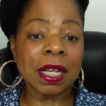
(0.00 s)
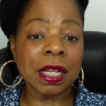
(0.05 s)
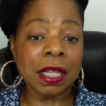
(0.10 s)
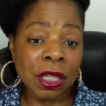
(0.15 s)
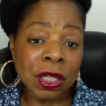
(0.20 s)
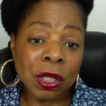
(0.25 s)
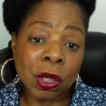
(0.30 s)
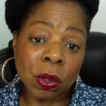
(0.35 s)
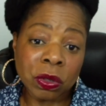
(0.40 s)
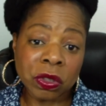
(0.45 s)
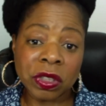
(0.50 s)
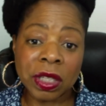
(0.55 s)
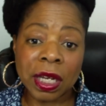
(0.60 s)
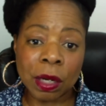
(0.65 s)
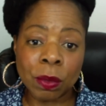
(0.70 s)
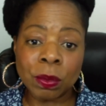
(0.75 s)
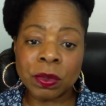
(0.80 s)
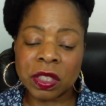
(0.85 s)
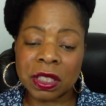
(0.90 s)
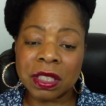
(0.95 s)
you know, said
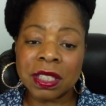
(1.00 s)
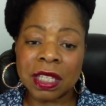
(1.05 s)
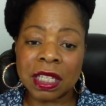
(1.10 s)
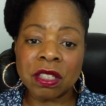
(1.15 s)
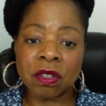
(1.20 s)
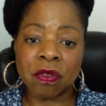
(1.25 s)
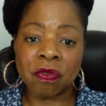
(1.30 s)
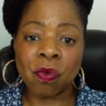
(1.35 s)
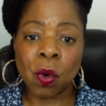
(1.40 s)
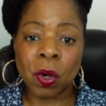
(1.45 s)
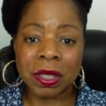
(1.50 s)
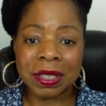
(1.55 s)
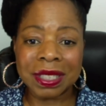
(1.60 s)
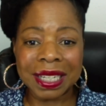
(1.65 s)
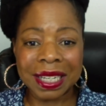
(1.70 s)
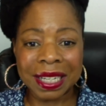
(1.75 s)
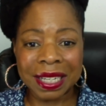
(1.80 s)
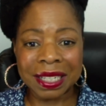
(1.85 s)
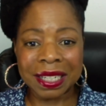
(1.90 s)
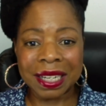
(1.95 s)
it was excessive force
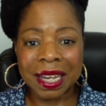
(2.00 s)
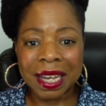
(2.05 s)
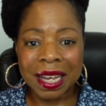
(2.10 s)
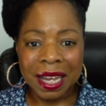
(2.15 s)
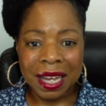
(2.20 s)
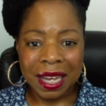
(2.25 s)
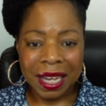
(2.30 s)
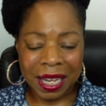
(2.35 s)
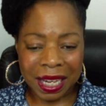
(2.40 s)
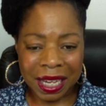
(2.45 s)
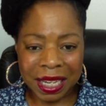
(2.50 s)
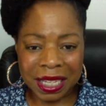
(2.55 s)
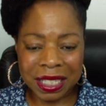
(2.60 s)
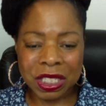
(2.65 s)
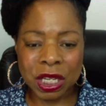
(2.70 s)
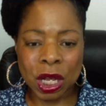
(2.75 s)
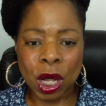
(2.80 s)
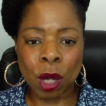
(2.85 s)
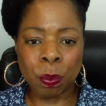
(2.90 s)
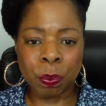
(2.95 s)
in his
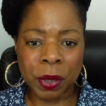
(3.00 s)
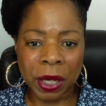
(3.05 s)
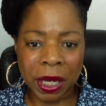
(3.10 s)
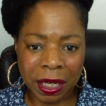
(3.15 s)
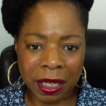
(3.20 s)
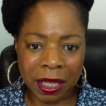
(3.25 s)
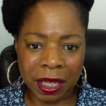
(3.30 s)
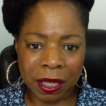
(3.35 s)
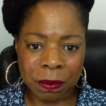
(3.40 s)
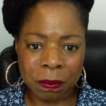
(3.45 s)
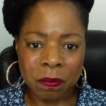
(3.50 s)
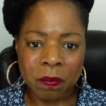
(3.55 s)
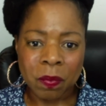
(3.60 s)
opinion.